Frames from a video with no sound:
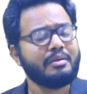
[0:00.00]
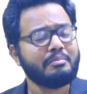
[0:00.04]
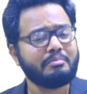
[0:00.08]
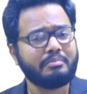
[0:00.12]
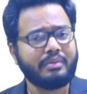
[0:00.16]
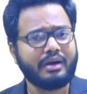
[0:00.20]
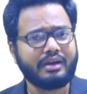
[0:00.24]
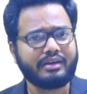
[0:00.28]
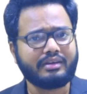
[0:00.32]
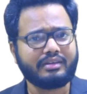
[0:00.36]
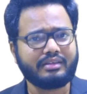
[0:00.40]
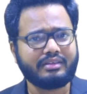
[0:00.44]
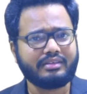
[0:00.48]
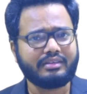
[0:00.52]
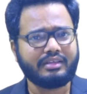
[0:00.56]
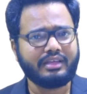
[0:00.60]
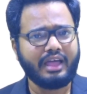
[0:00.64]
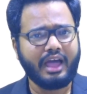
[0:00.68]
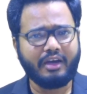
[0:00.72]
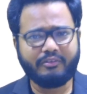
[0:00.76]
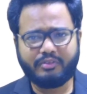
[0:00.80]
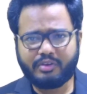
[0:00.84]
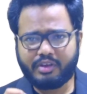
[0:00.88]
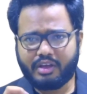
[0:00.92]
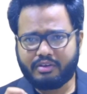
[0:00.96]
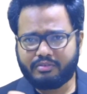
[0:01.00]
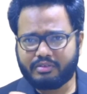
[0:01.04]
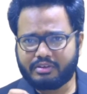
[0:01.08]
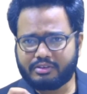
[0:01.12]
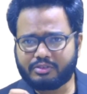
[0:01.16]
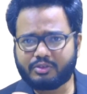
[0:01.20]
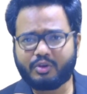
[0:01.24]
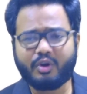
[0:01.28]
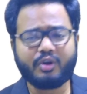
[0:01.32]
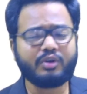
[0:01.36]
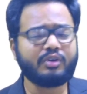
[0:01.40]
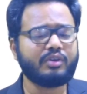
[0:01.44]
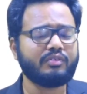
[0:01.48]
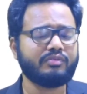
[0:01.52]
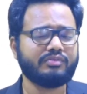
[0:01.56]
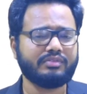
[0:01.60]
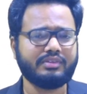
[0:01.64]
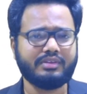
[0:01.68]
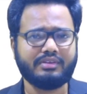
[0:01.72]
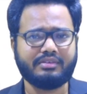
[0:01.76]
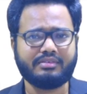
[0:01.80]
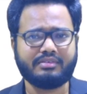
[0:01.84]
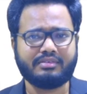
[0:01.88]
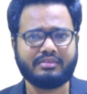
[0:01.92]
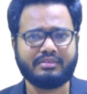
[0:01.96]
But have you ever thought of
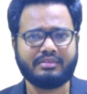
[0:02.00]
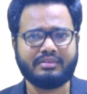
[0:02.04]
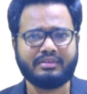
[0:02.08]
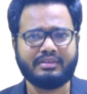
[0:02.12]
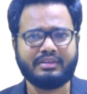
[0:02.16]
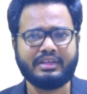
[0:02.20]
this?